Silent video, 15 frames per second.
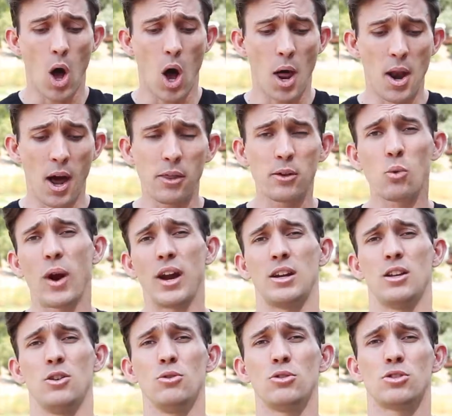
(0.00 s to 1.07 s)
Another way to
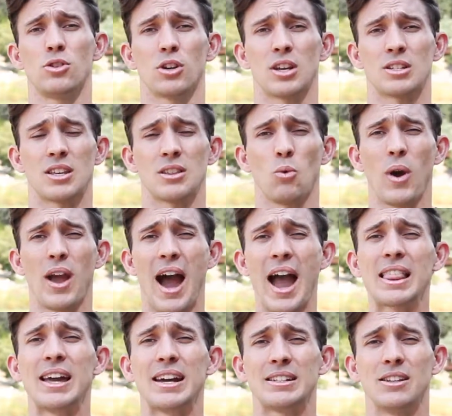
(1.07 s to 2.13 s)
use circuits, and the way I
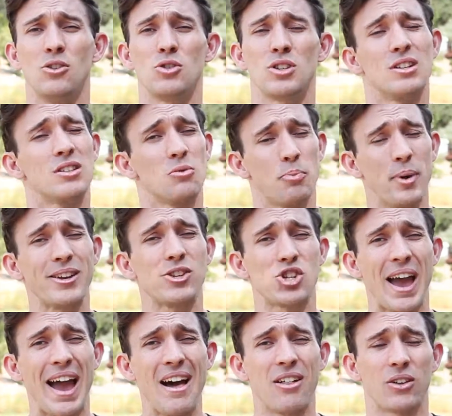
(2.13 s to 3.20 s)
like to use it, and it's a big
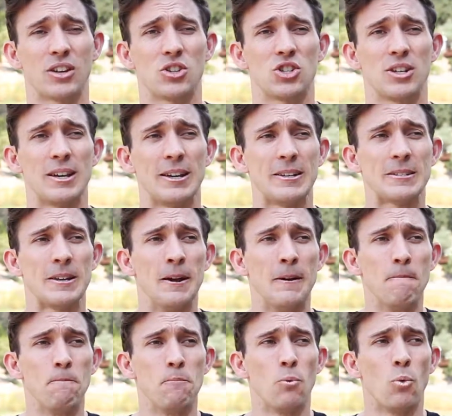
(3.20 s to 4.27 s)
challenge, is
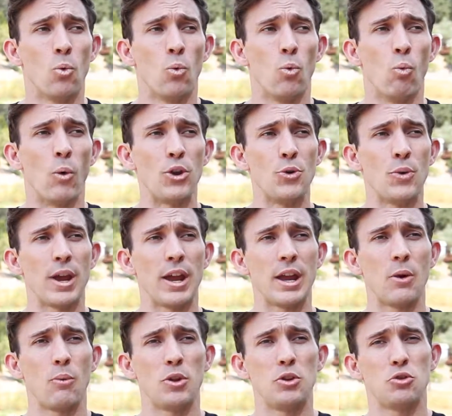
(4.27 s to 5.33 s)
When
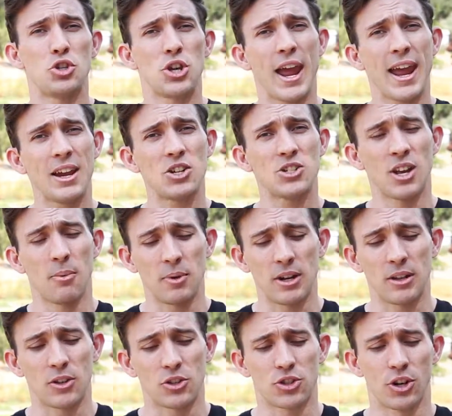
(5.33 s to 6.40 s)
you change something
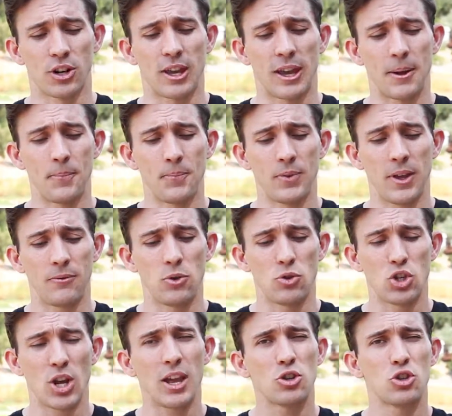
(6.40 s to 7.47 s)
in the circuit, if you
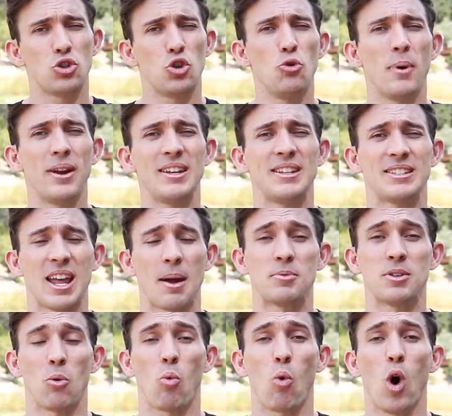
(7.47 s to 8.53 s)
change too many steps
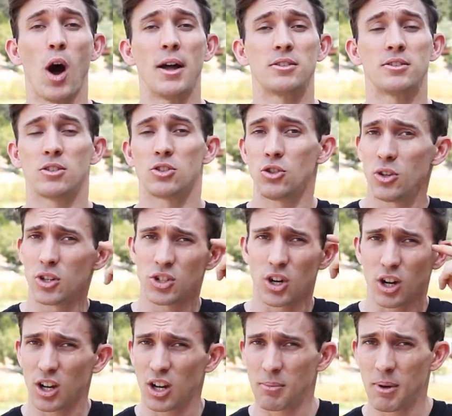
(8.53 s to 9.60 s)
at once, the students
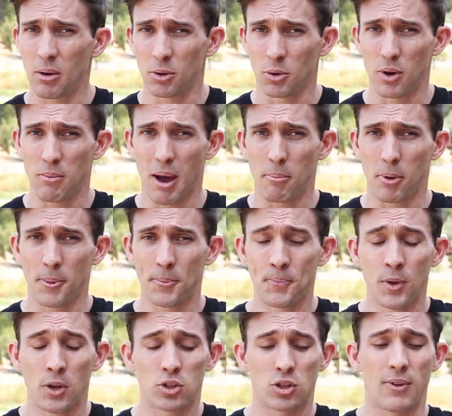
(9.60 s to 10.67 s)
aren't going to be able to remember.
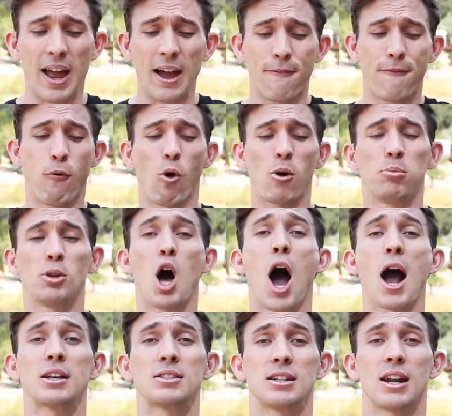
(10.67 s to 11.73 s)
So if I have 4
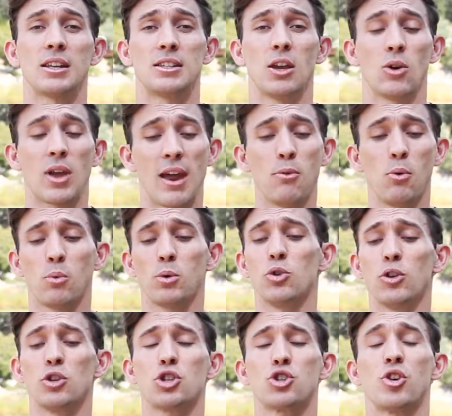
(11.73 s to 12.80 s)
blocks and I say, okay, everyone, we're
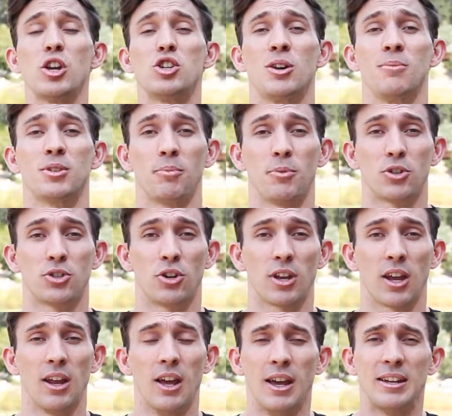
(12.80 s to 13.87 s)
doing straight jumps up the
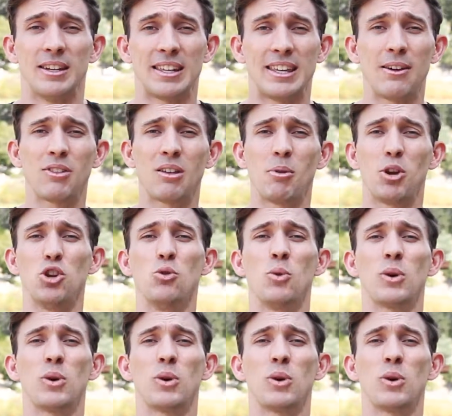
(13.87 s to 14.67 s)
circuit, to give them a new